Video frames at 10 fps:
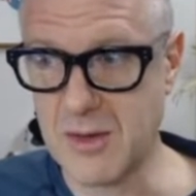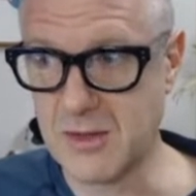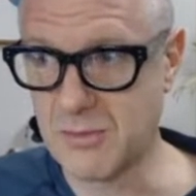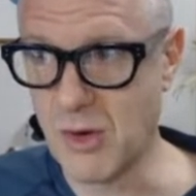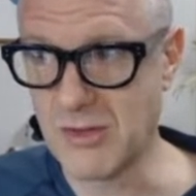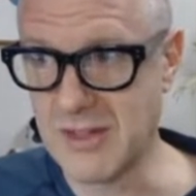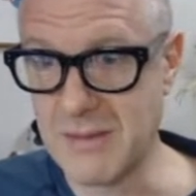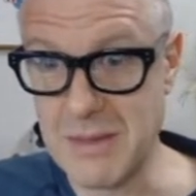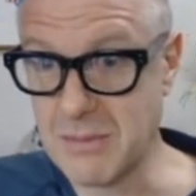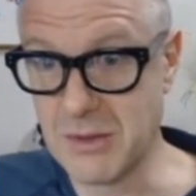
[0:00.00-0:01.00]
and have pointed
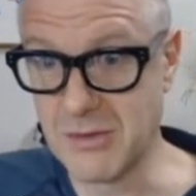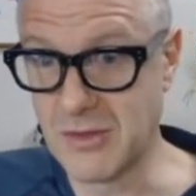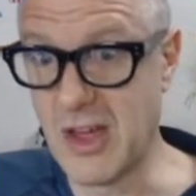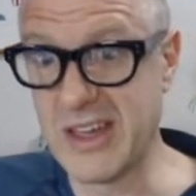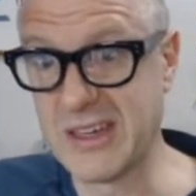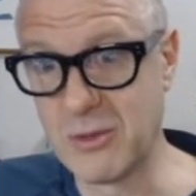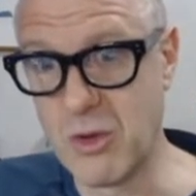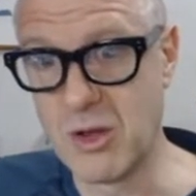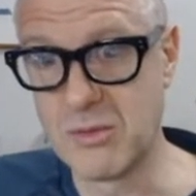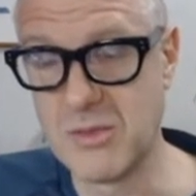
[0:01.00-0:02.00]
out people have died
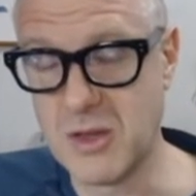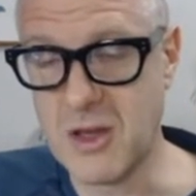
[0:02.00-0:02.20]
while the